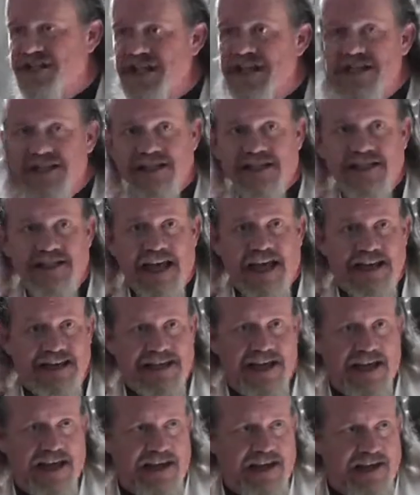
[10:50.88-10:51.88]
Jesus
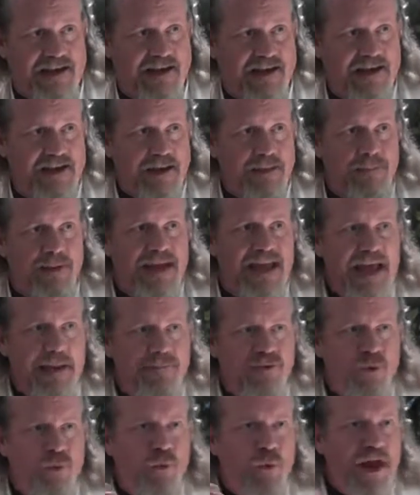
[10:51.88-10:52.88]
that day
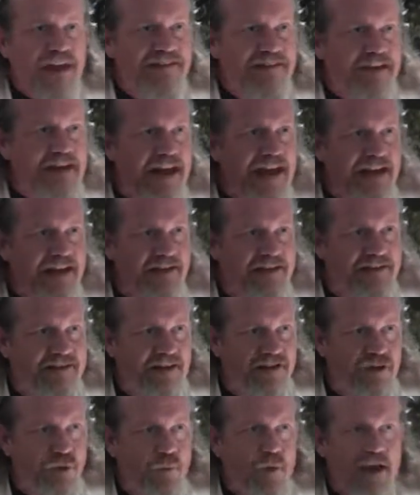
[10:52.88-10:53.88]
began to resonate in
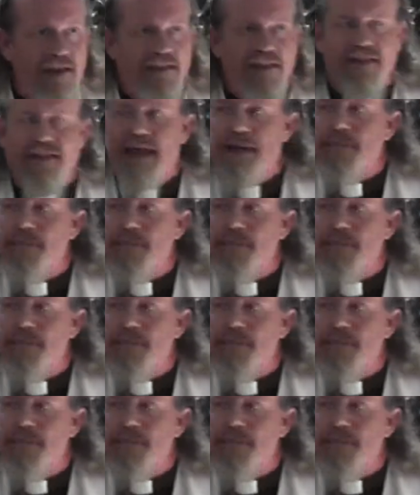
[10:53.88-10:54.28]
such a way that